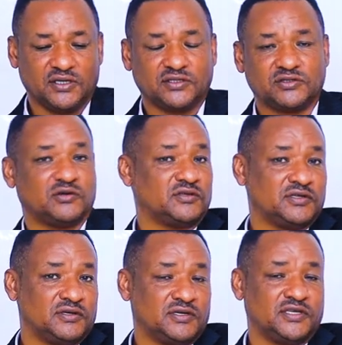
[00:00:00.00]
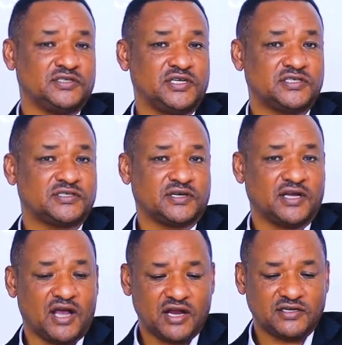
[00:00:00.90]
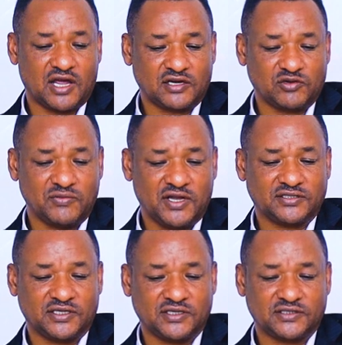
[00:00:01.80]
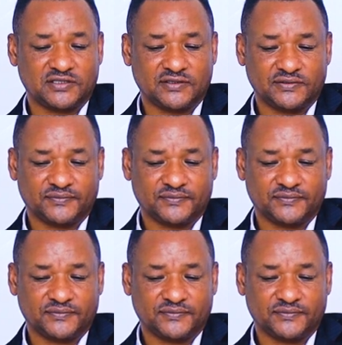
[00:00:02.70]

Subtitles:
So in this regard, the argument is